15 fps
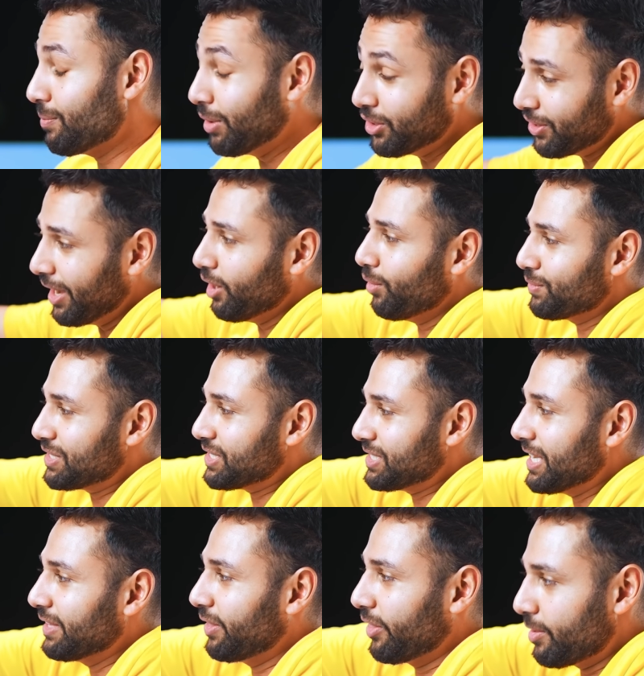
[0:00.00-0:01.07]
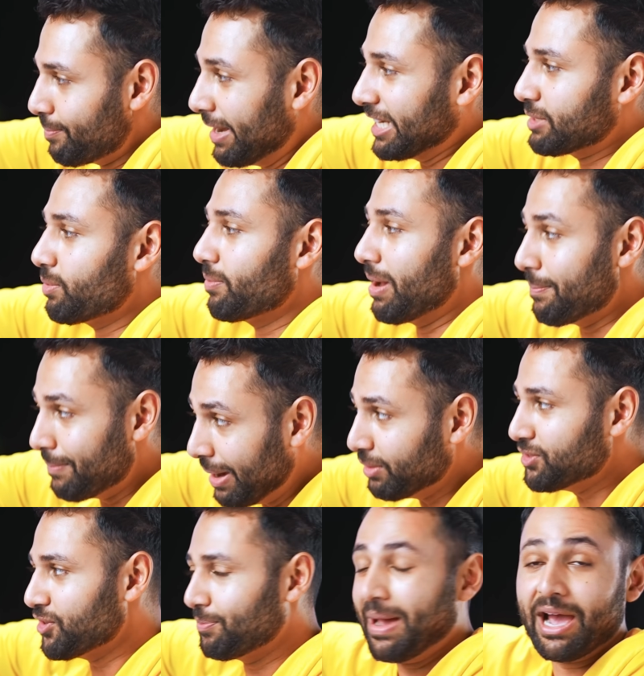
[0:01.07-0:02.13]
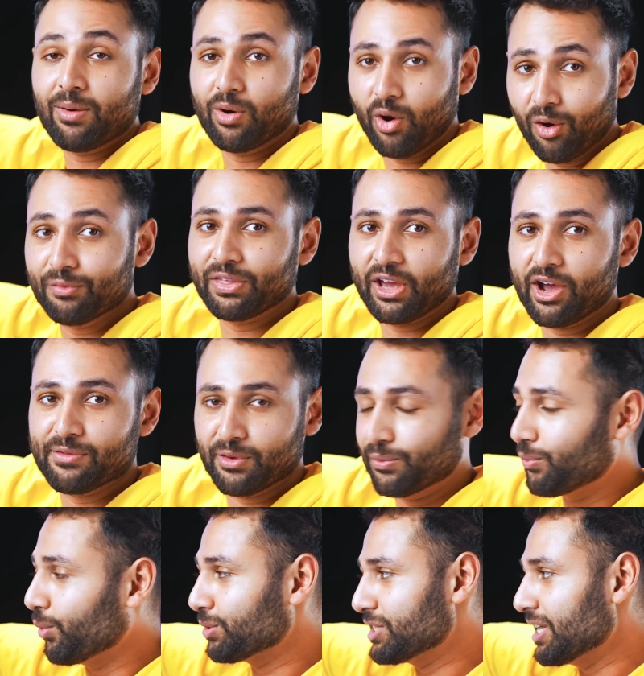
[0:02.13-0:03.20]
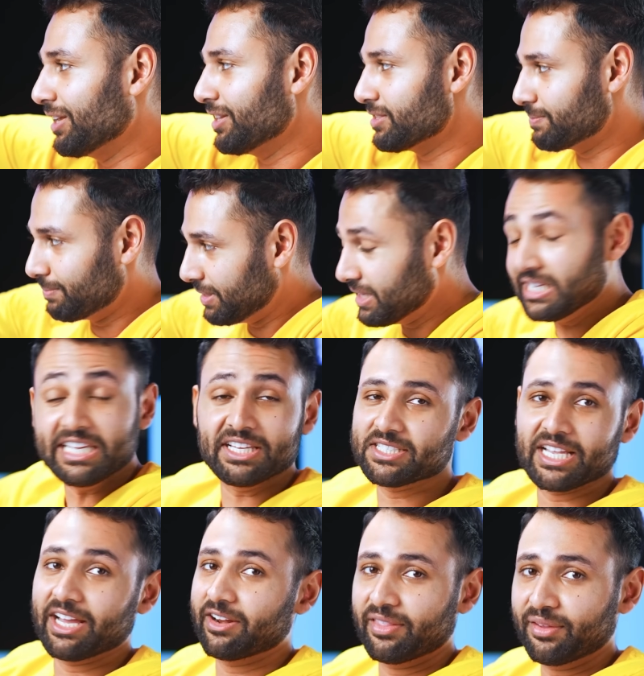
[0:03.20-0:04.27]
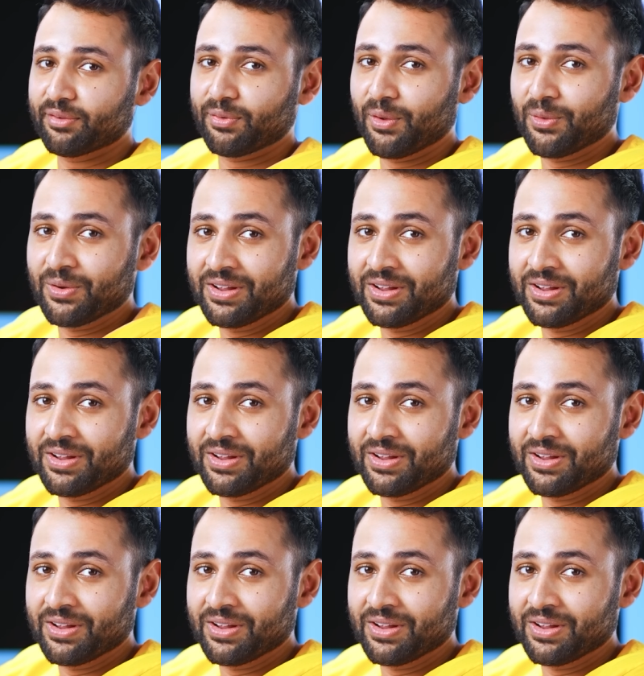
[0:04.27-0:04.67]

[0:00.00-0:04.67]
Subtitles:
while you can obviously see that the maximum amount of power of the iPhone 14 is leagues ahead of this phone,